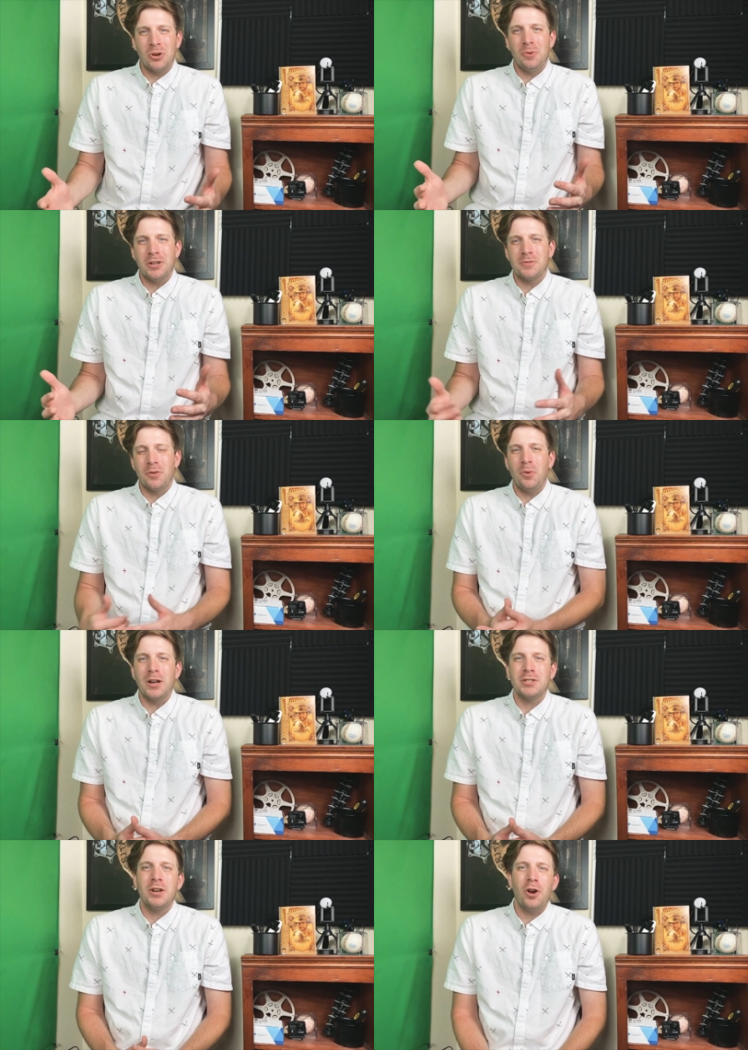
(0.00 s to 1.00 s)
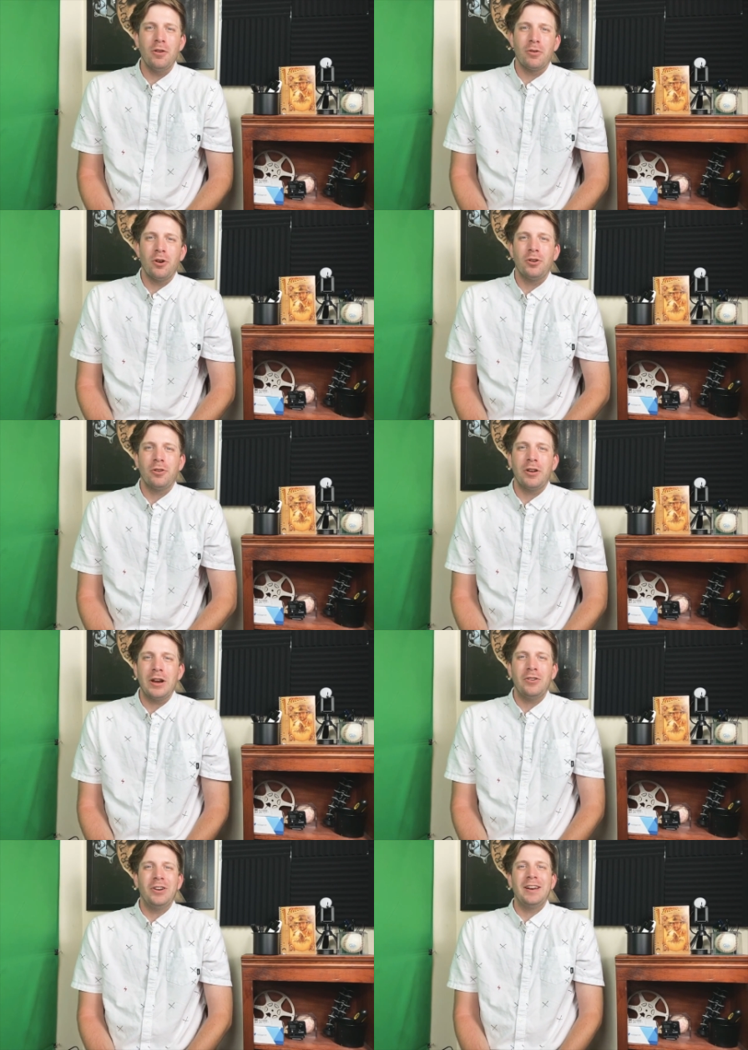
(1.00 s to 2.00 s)
much for watching Over Underrated
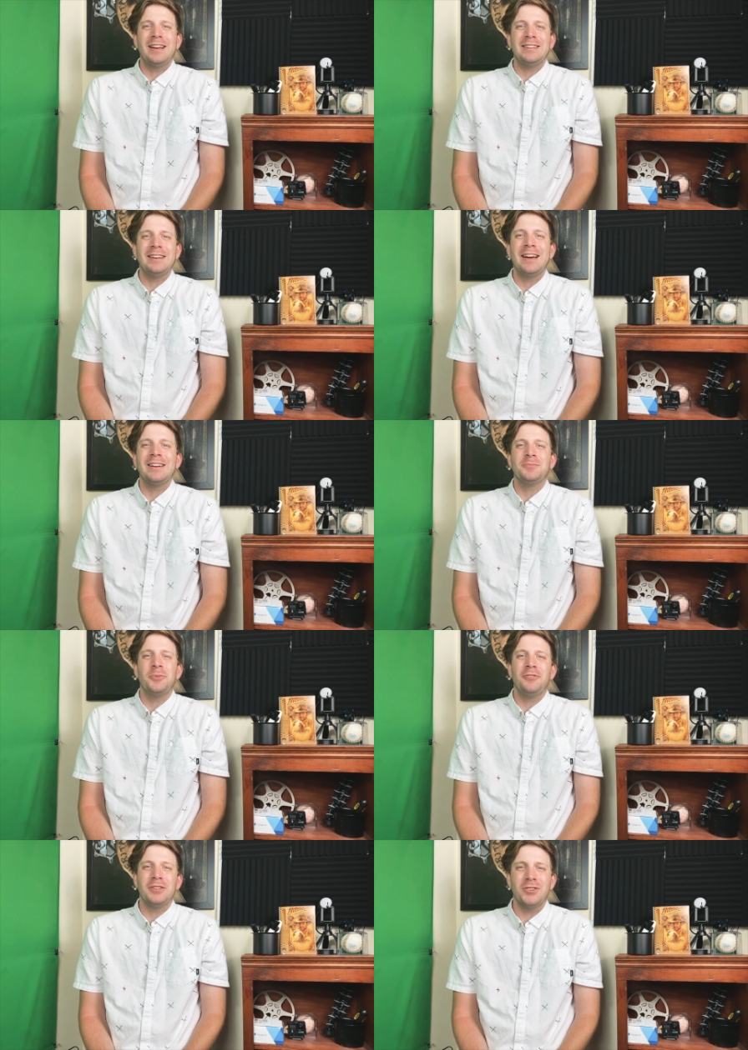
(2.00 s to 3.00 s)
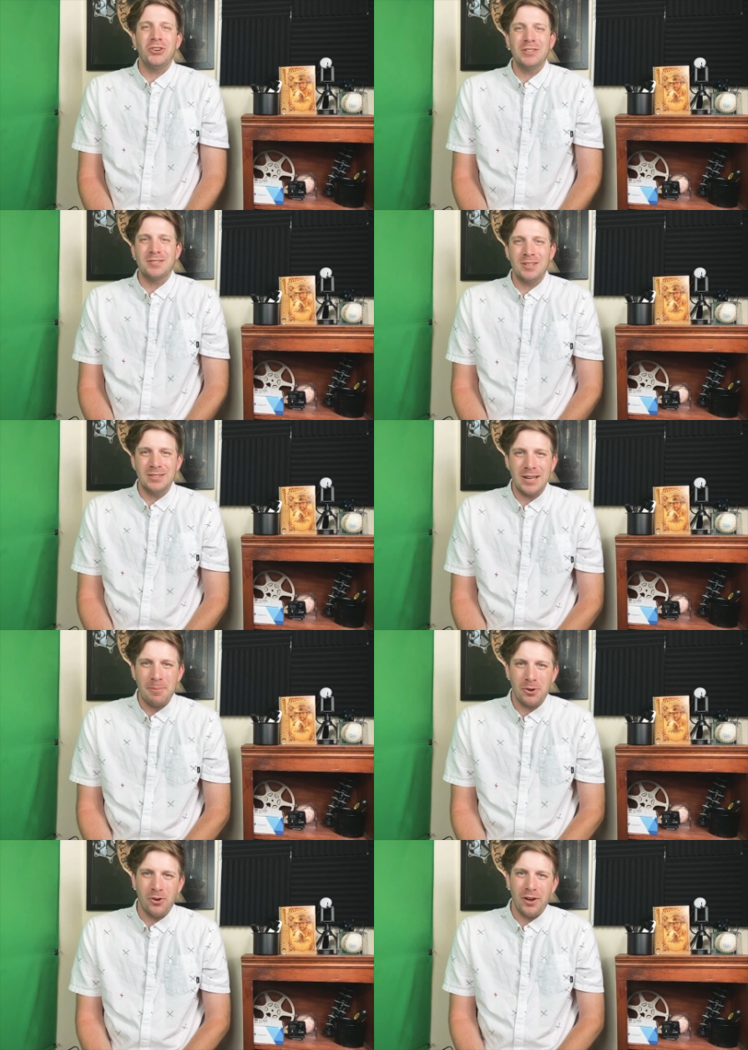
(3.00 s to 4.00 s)
on 1990s Movies on
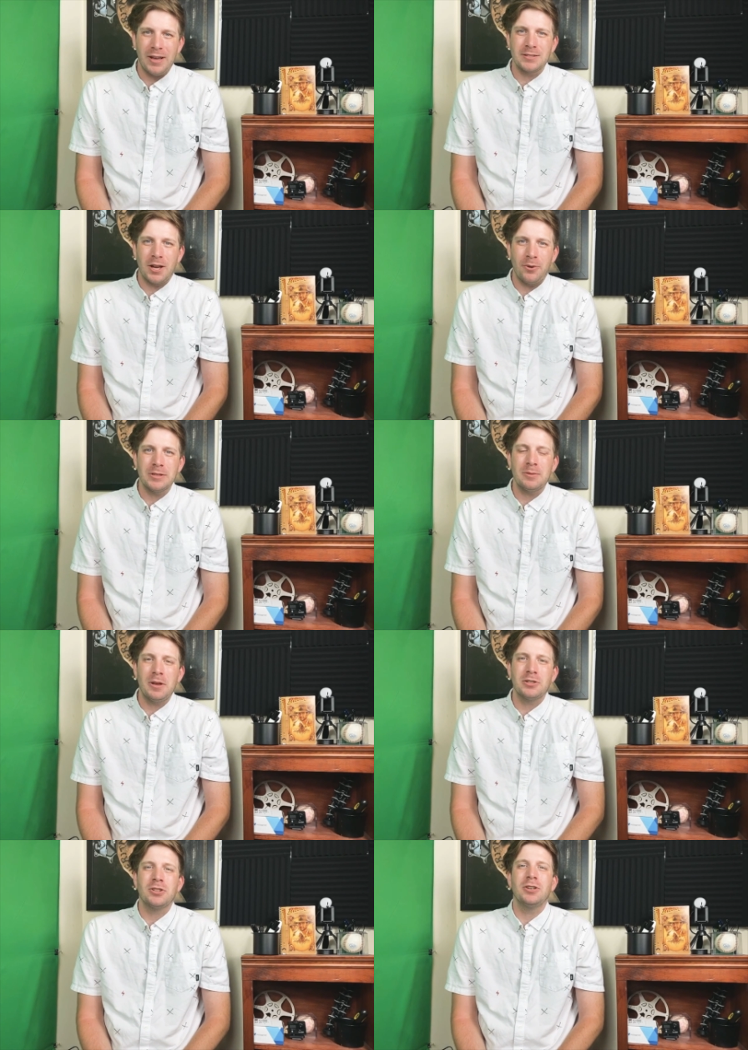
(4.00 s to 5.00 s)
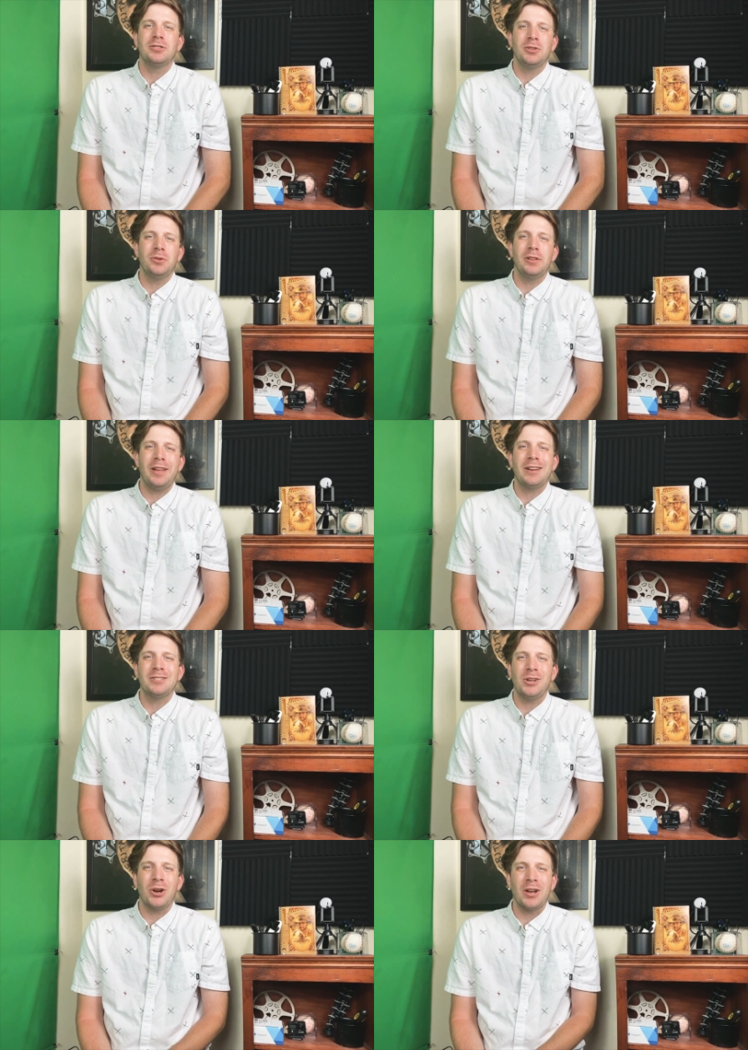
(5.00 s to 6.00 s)
Cinetopical. As always, make sure to like,
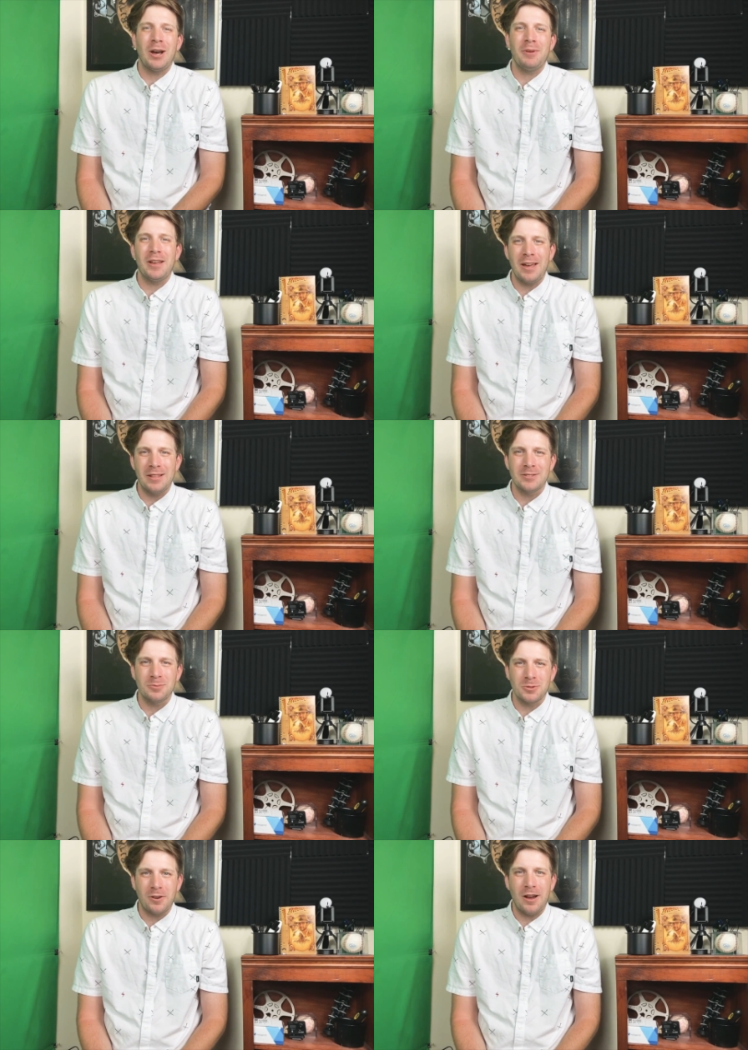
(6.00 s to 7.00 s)
share, comment, and subscribe.